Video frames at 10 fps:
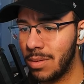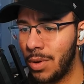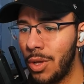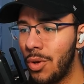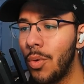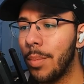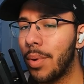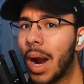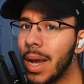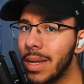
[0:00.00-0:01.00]
What do you do with
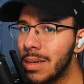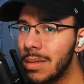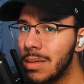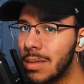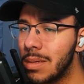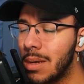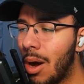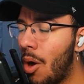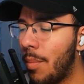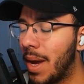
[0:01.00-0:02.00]
Brian?
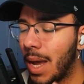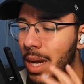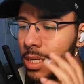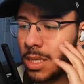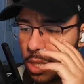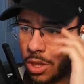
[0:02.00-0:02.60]
Oh my God, just the